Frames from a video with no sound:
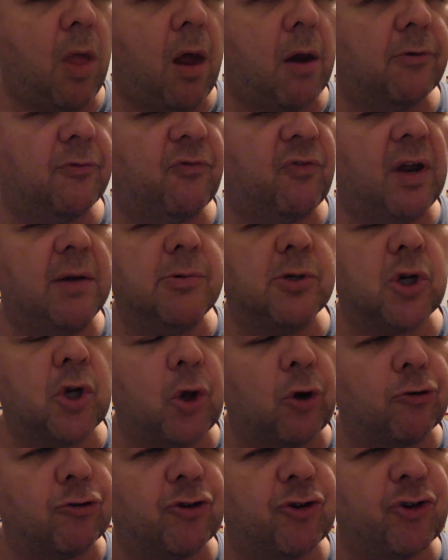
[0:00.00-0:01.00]
The flavor is a
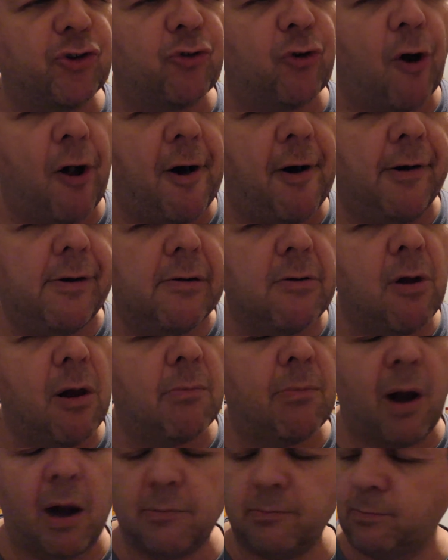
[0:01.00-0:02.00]
little strong,
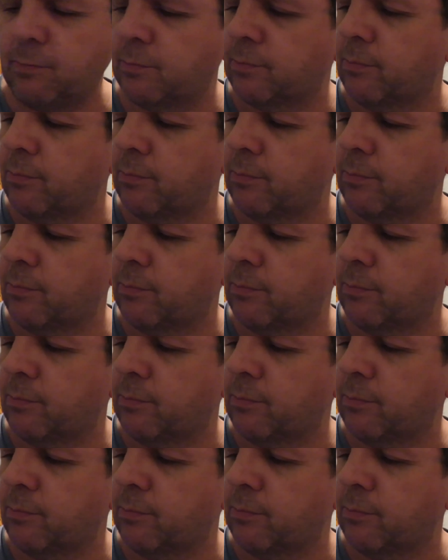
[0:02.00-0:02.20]
but